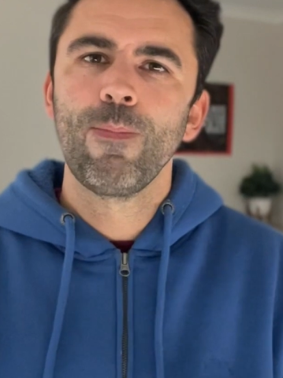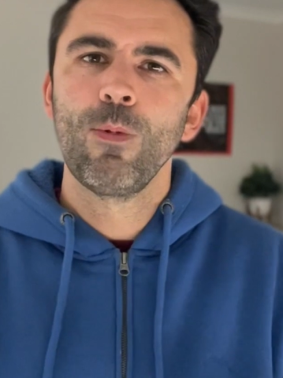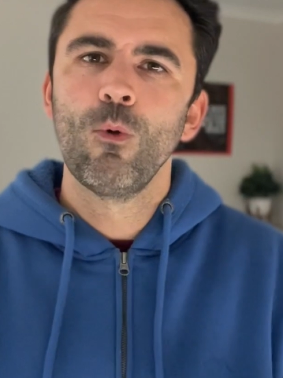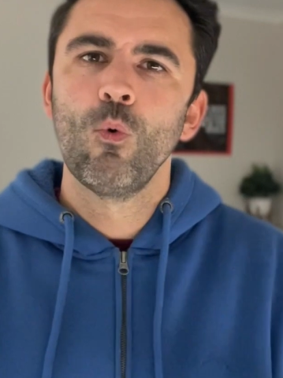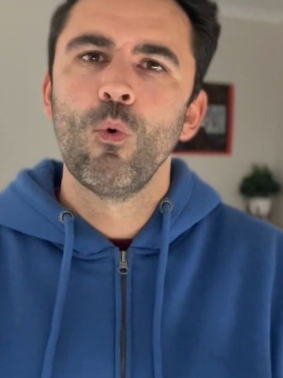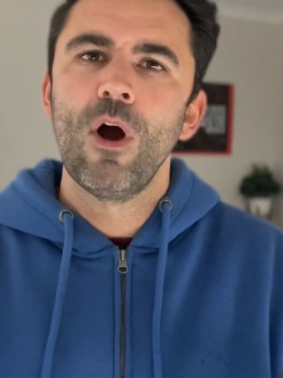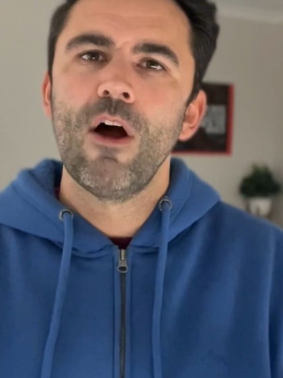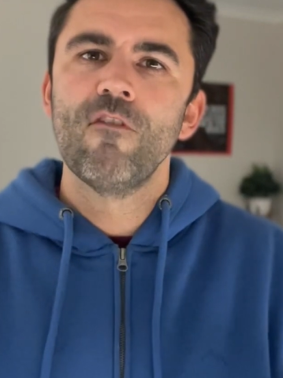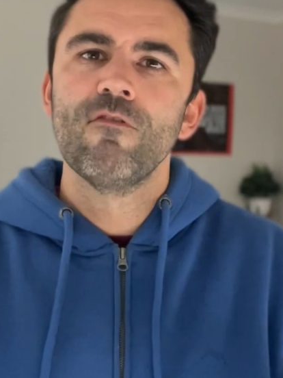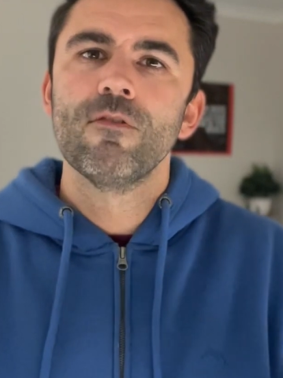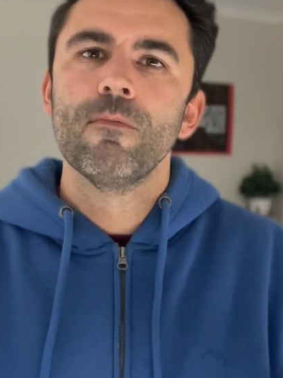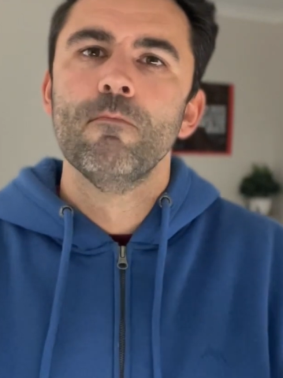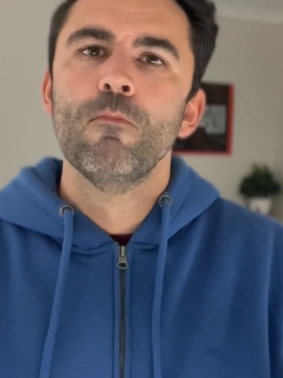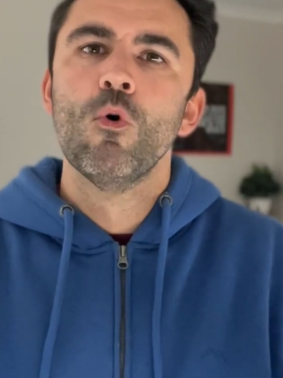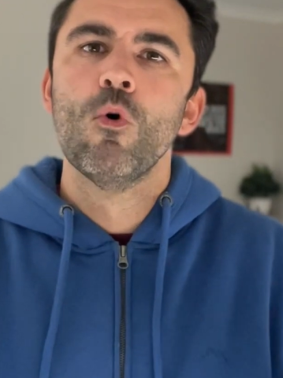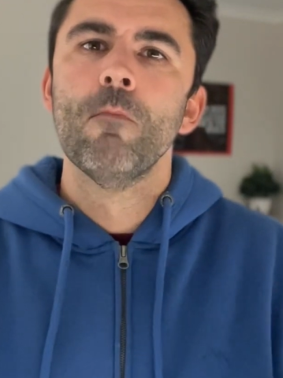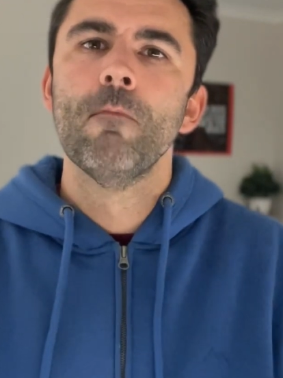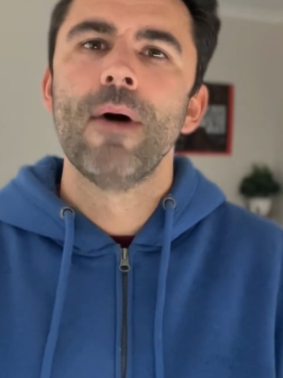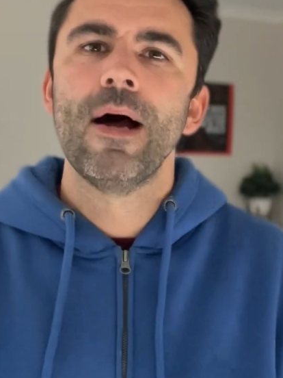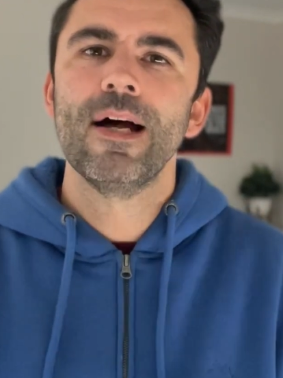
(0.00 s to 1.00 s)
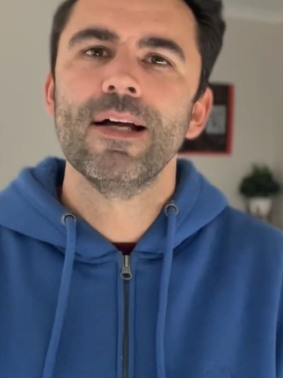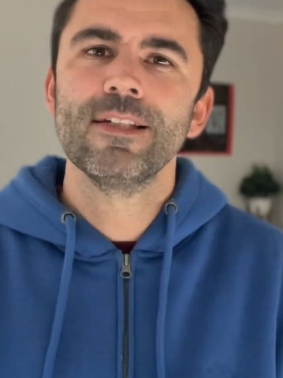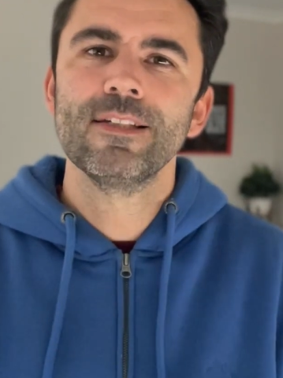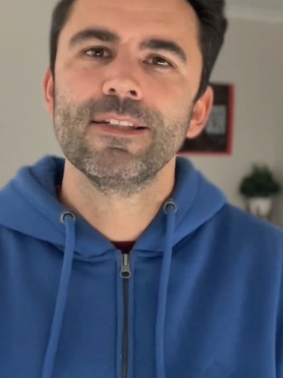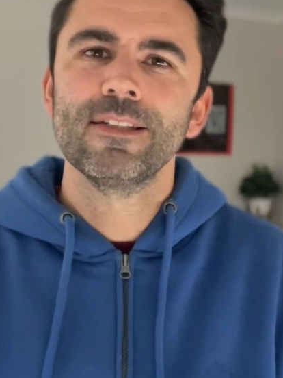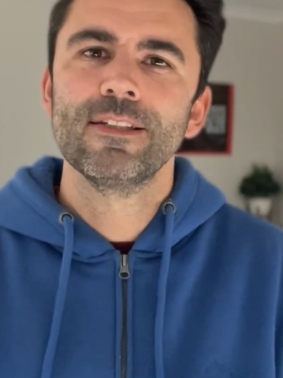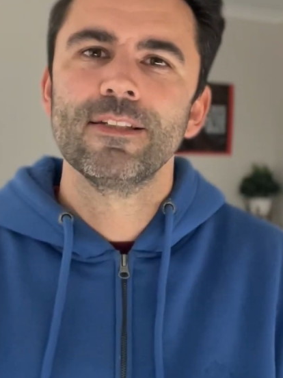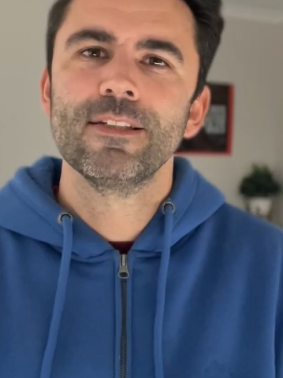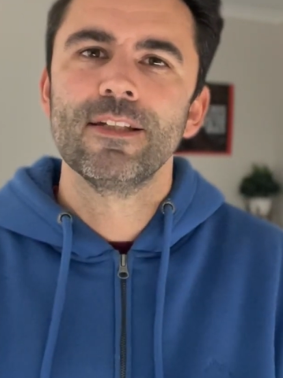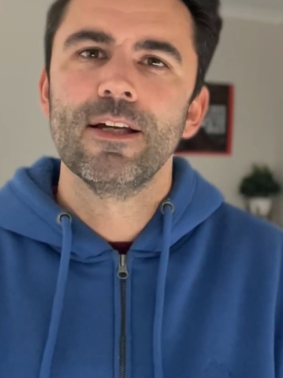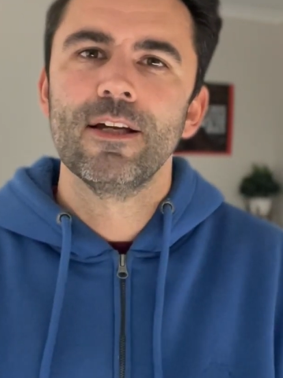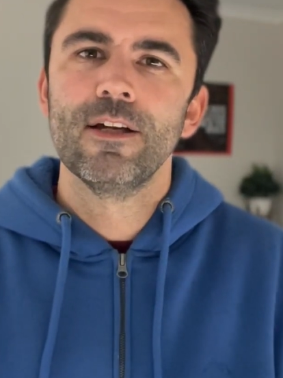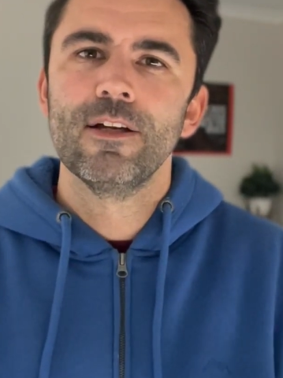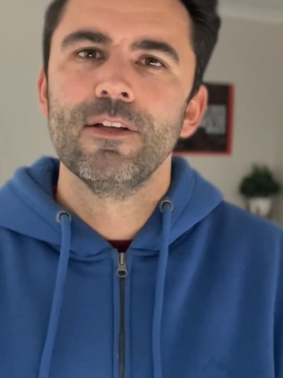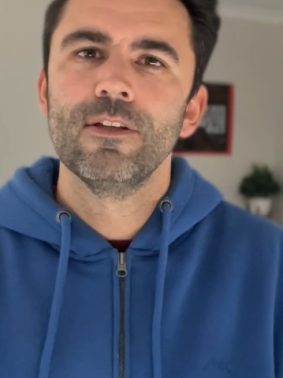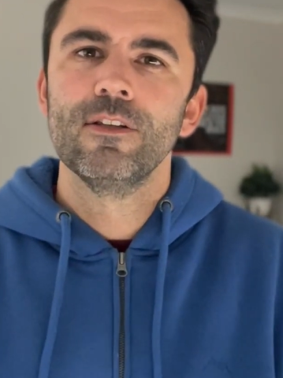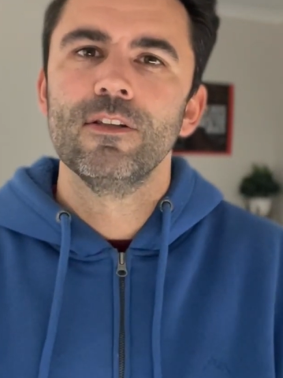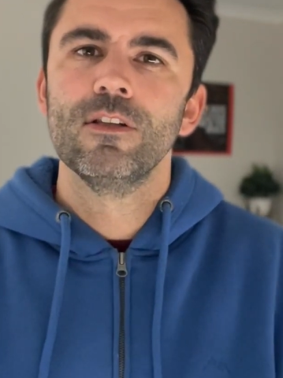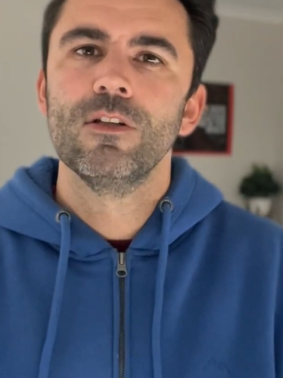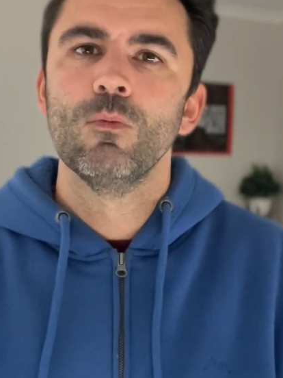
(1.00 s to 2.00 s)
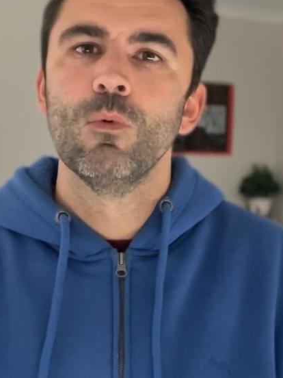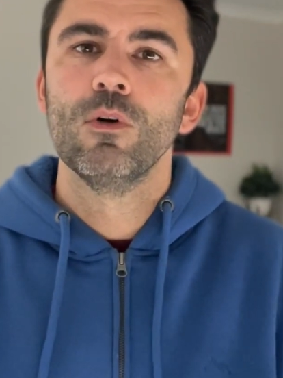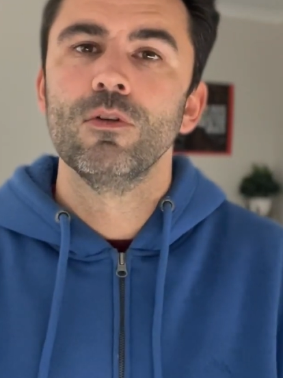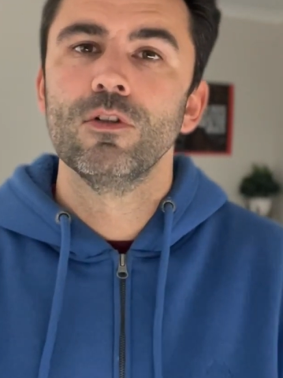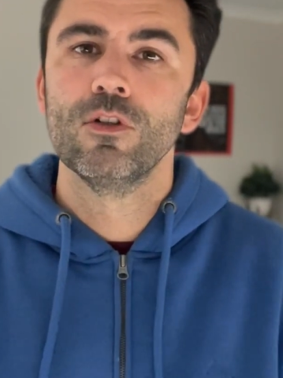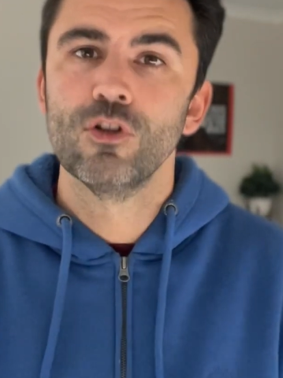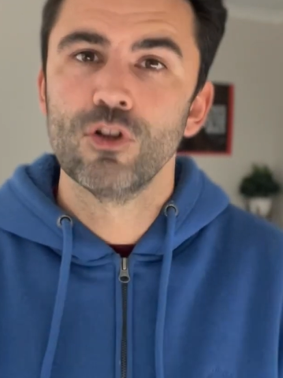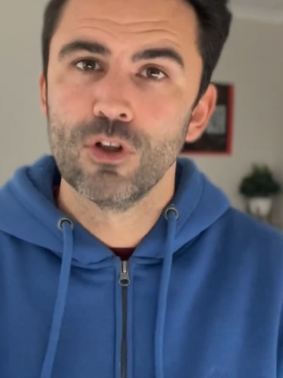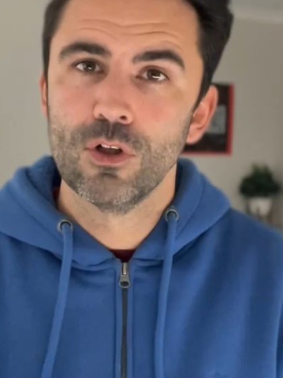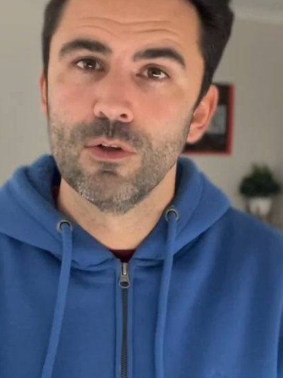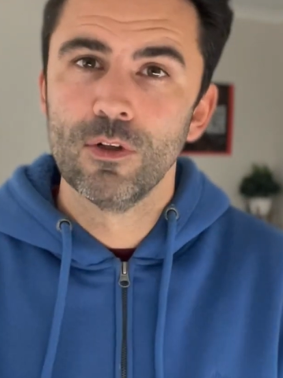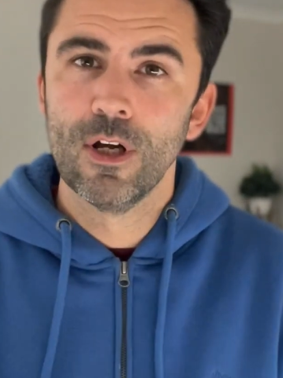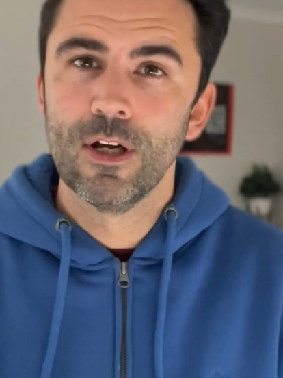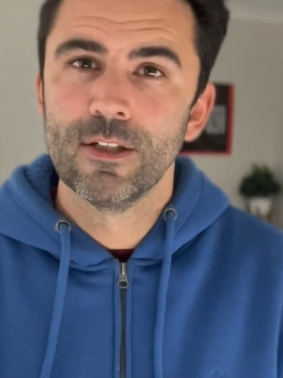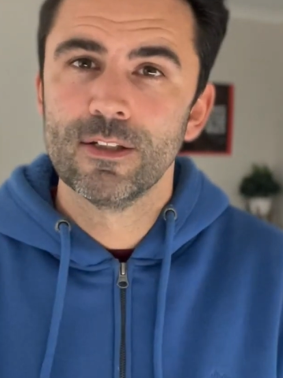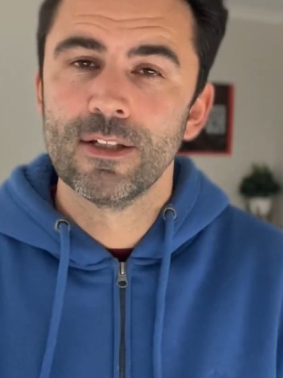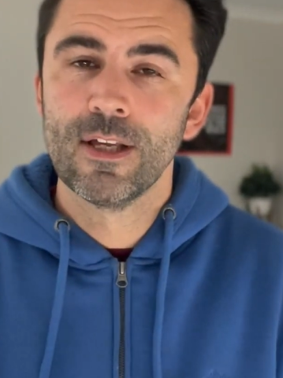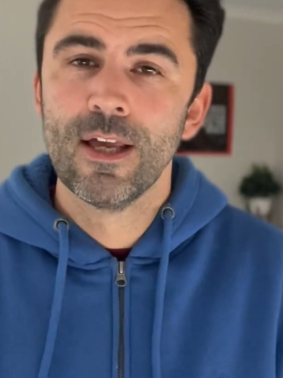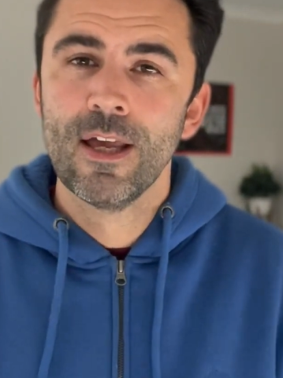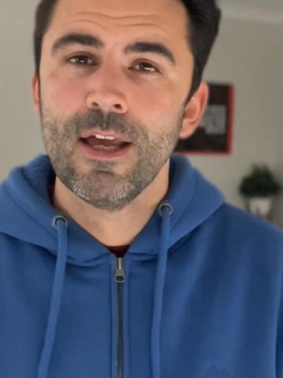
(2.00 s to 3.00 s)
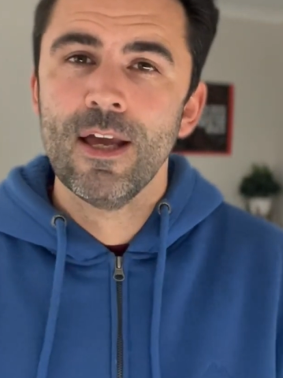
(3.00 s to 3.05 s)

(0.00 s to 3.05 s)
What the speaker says: or have more mass than what the shoe does.